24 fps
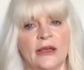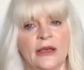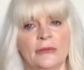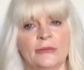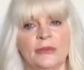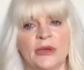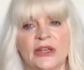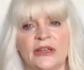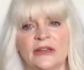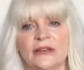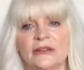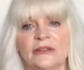
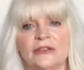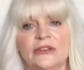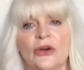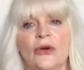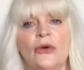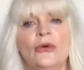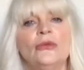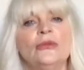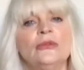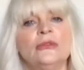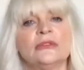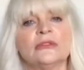but
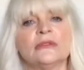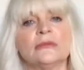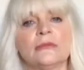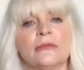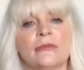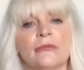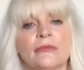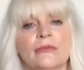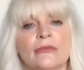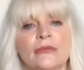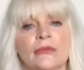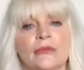don't
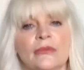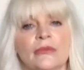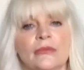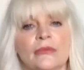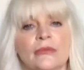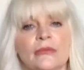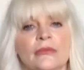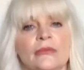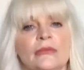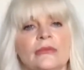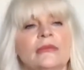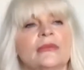
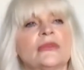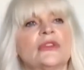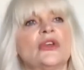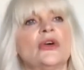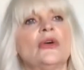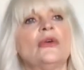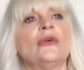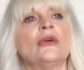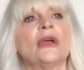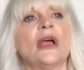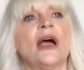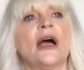
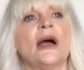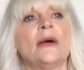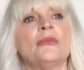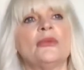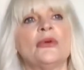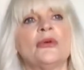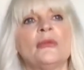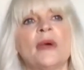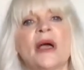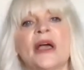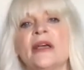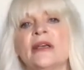don't
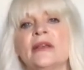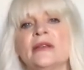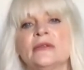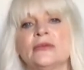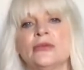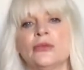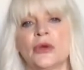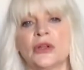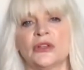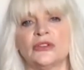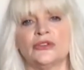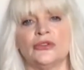compromise
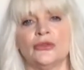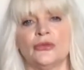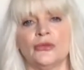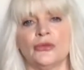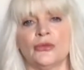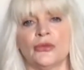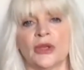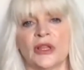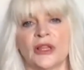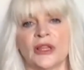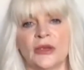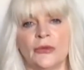what you
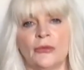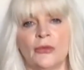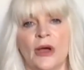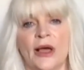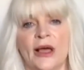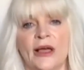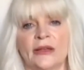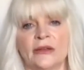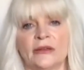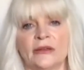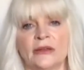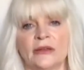really
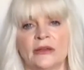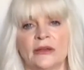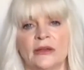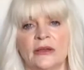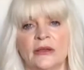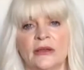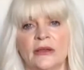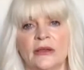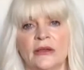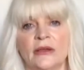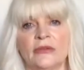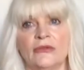want
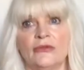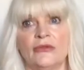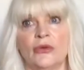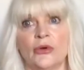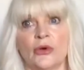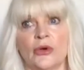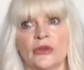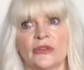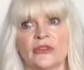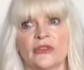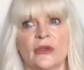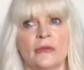
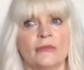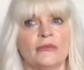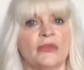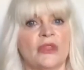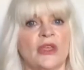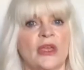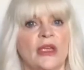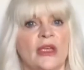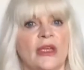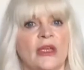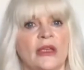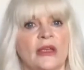for
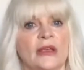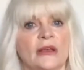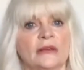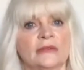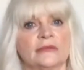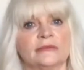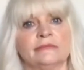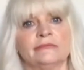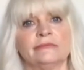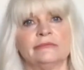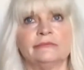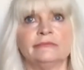
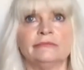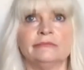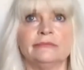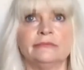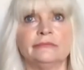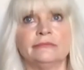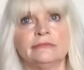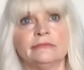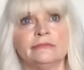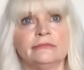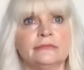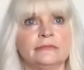something
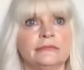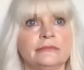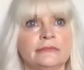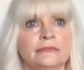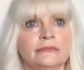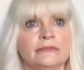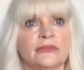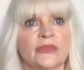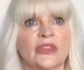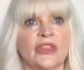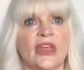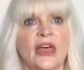
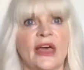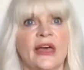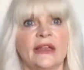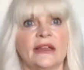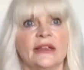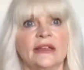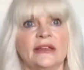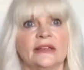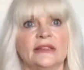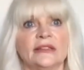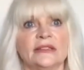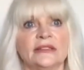that
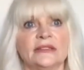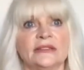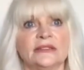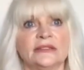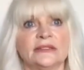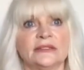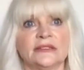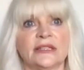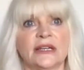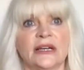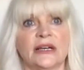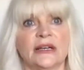is
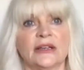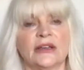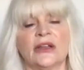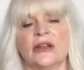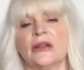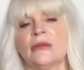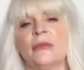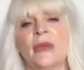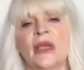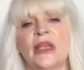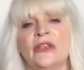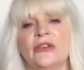uh, going
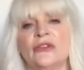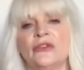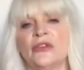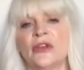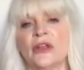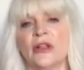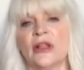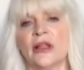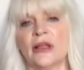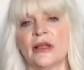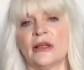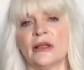to make you
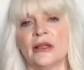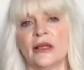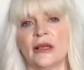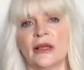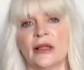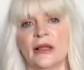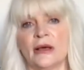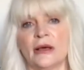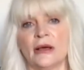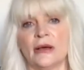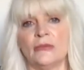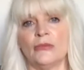feel
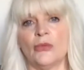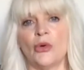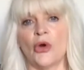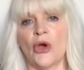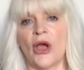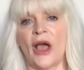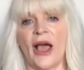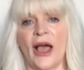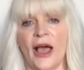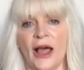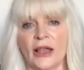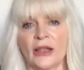more
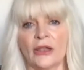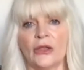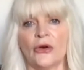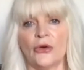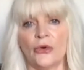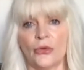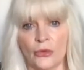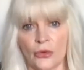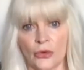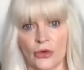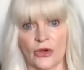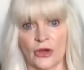
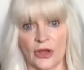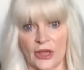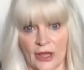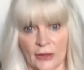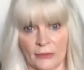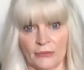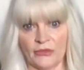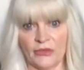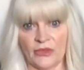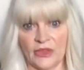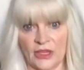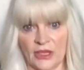hollow or
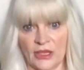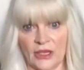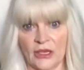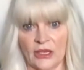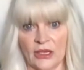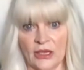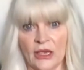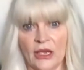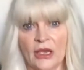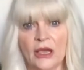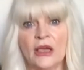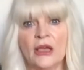empty